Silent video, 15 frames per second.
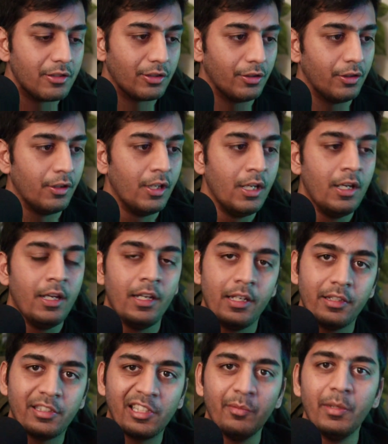So
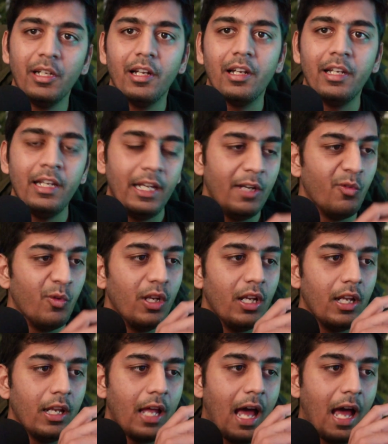similarly, it will,